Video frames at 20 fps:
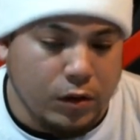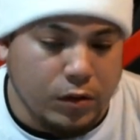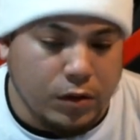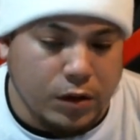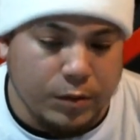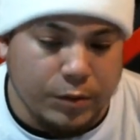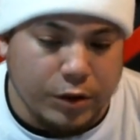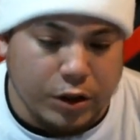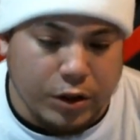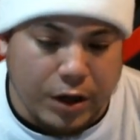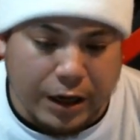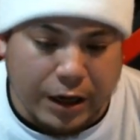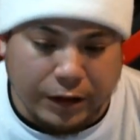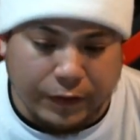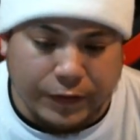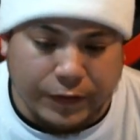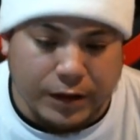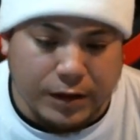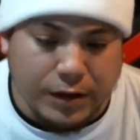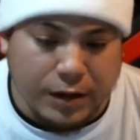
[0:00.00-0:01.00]
some attractive
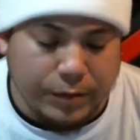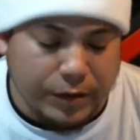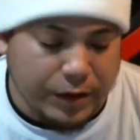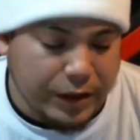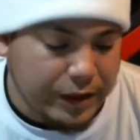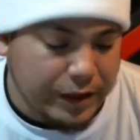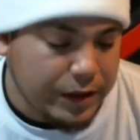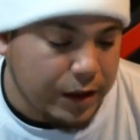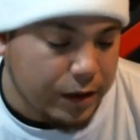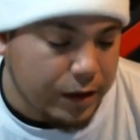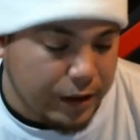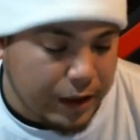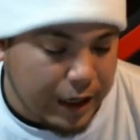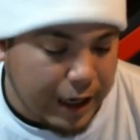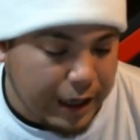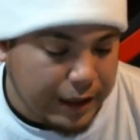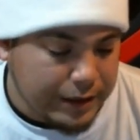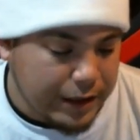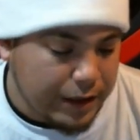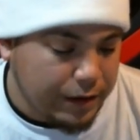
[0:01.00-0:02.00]
to some of these gun
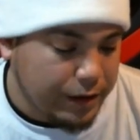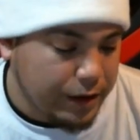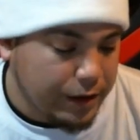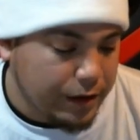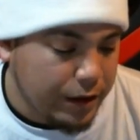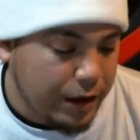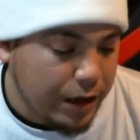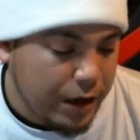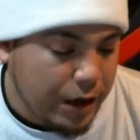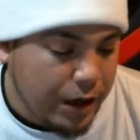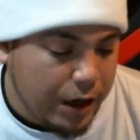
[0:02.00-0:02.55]
guys out here.